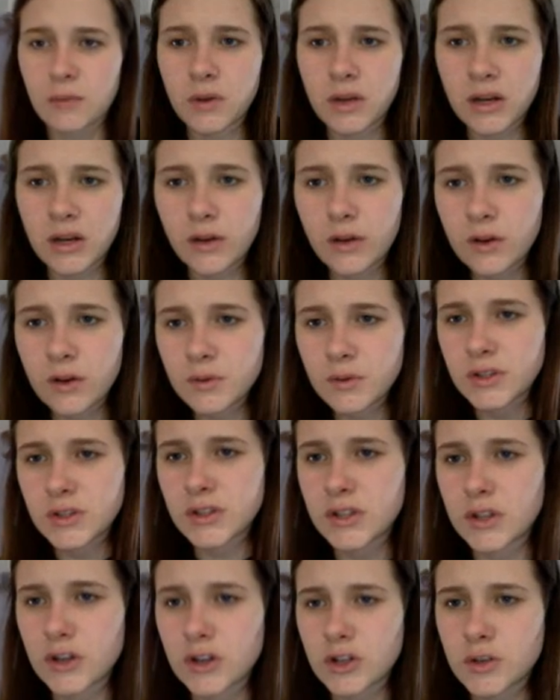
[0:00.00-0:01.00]
I'm going to go up to
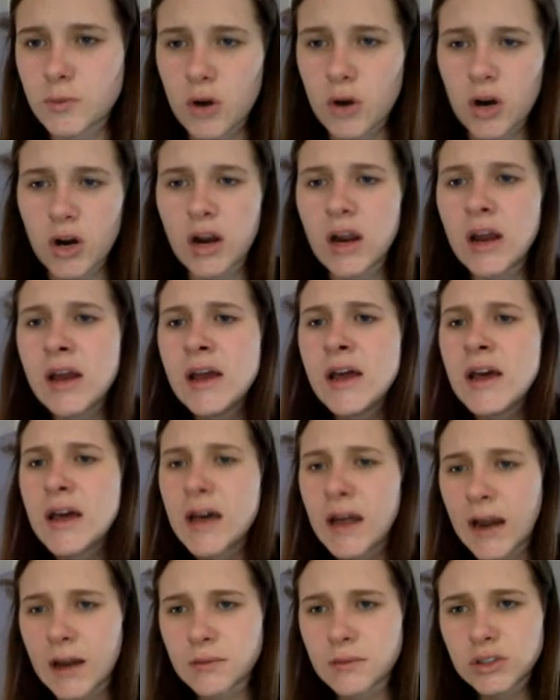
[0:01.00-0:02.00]
the search bar
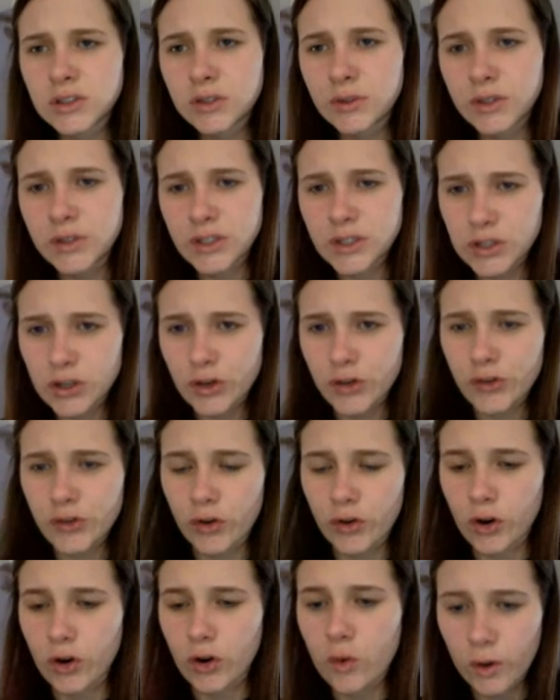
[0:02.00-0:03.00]
and I'm just going to search
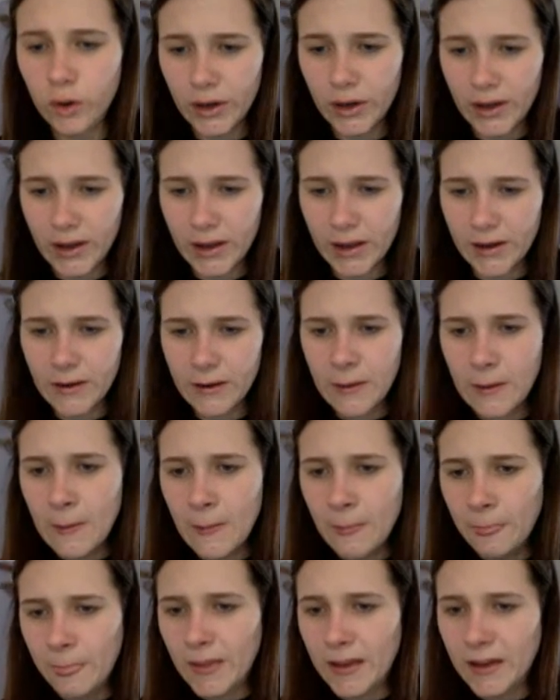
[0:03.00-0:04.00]
for coordinate.
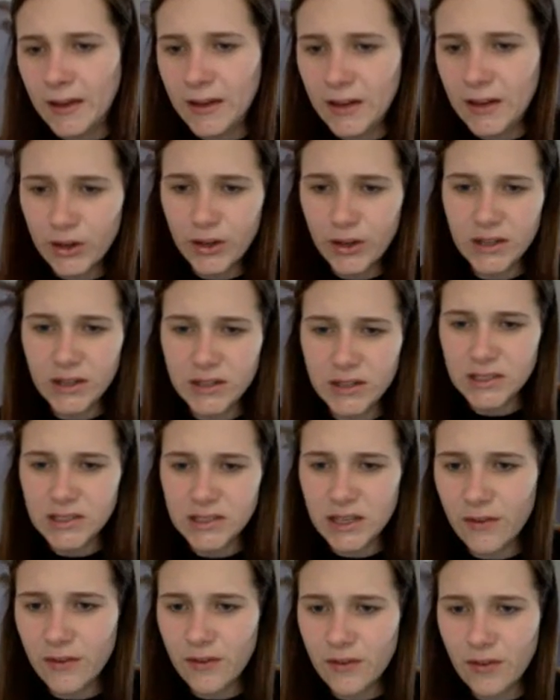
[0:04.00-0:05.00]
And here you can
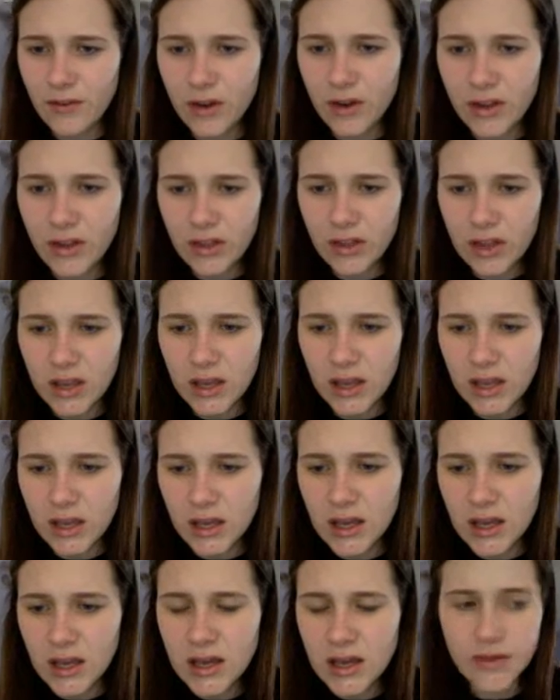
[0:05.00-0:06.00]
see everything
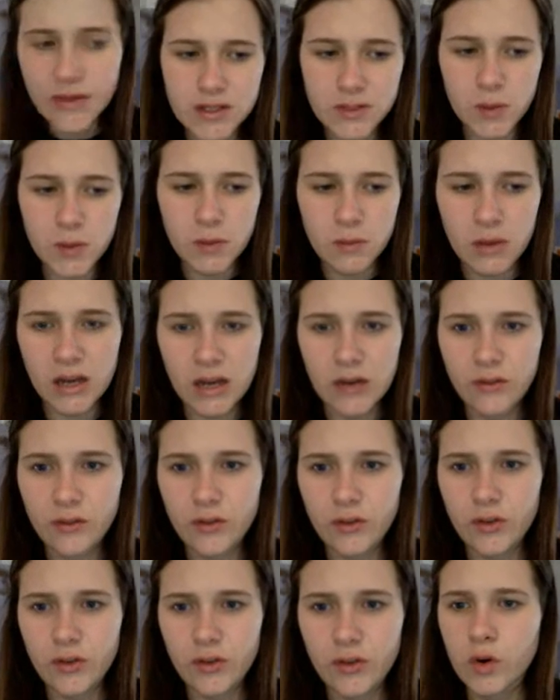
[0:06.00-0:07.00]
that has been made
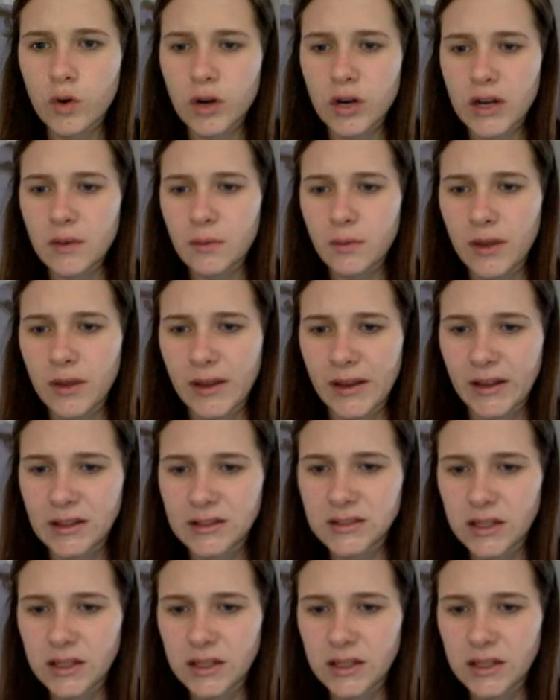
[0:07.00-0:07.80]
for the coordinate plane.